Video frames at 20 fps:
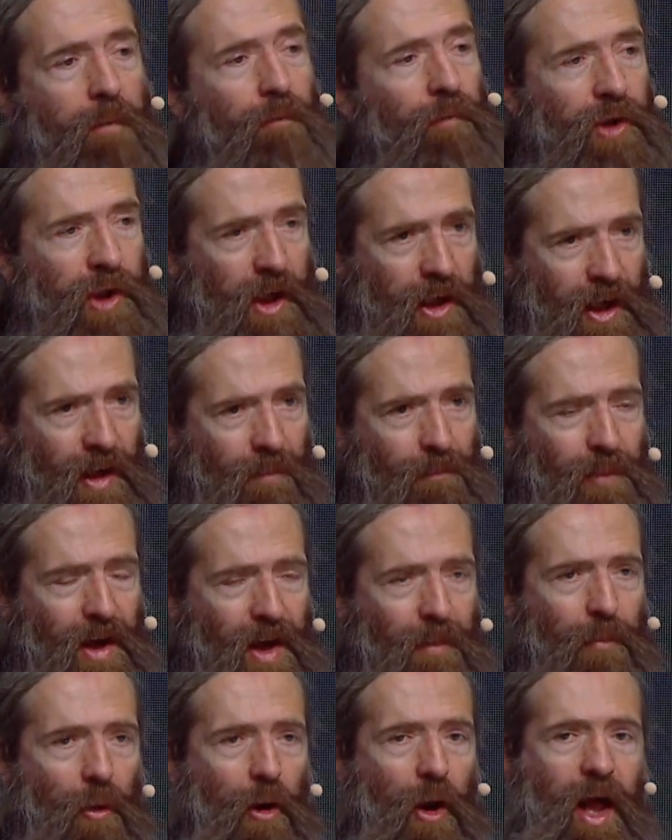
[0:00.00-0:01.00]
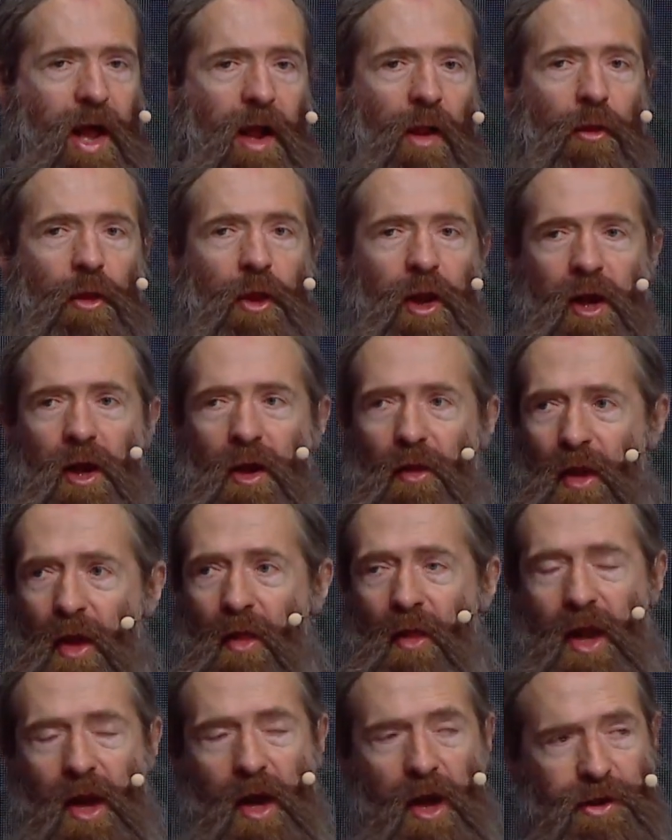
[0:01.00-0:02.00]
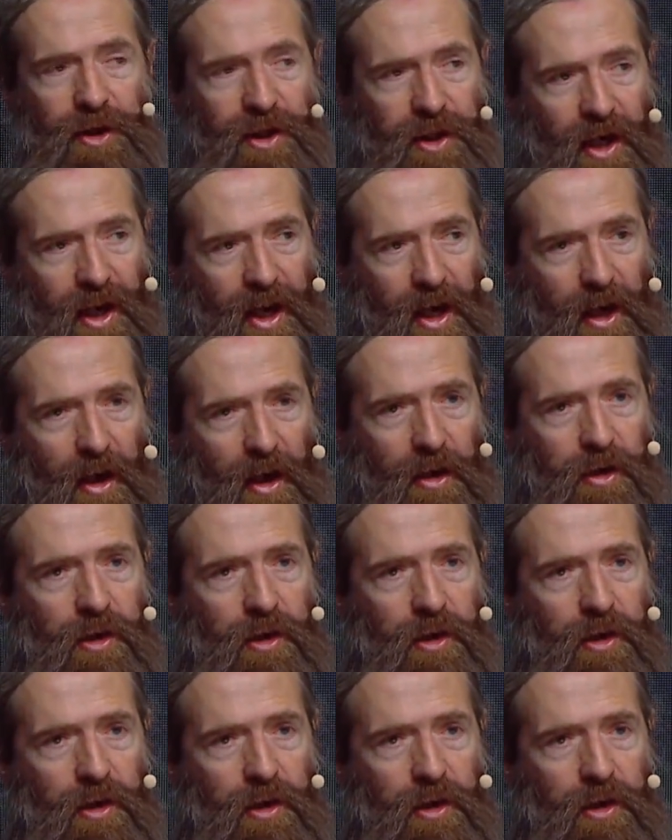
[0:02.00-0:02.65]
to keep people healthier than they are today,